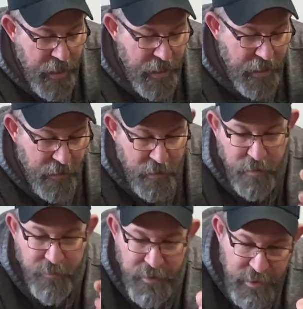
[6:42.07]

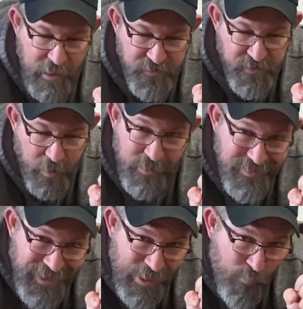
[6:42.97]
in the
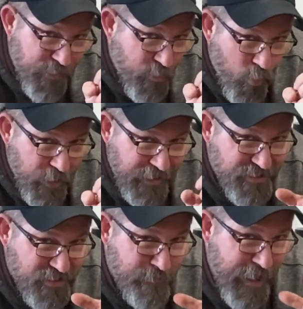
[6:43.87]
summertime, when the wood
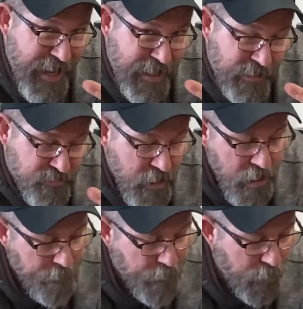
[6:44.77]
expands,
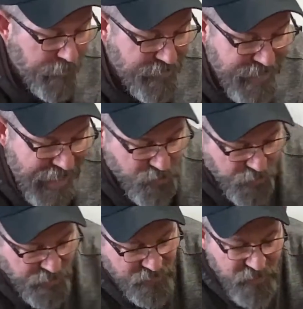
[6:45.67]
bourbon is
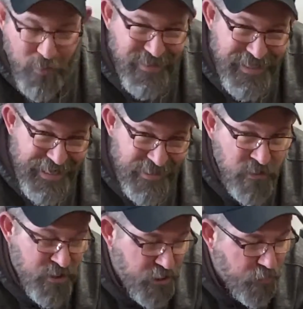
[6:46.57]
actually soaked
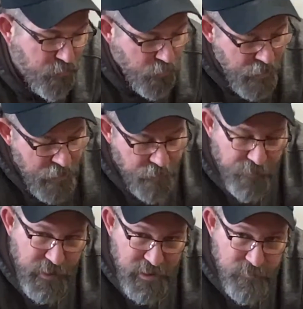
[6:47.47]
into
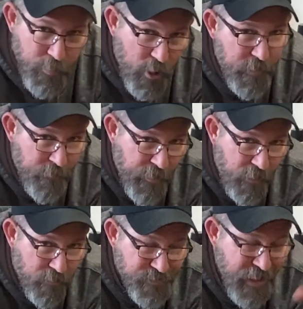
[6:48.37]
these bourbon
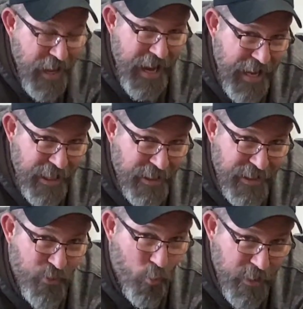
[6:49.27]
barrels. And
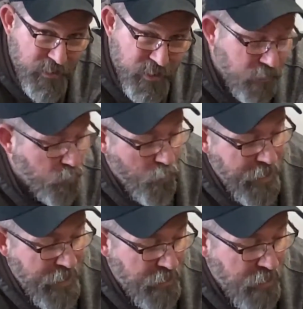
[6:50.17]
in the winter,
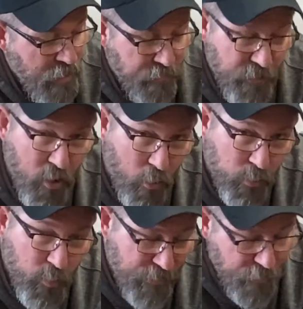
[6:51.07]
when the
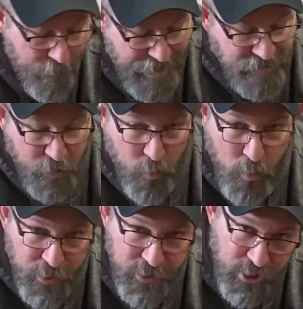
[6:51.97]
cold weather makes the
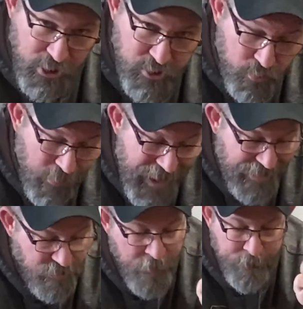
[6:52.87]
wood
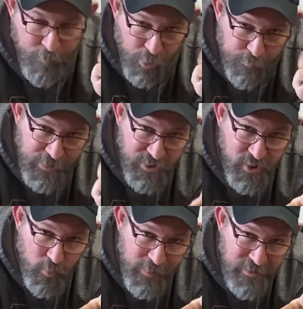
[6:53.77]
contract, bourbon is
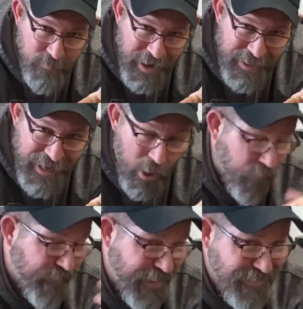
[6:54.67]
squeezed back
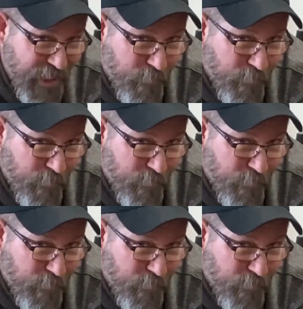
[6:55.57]
out. That's how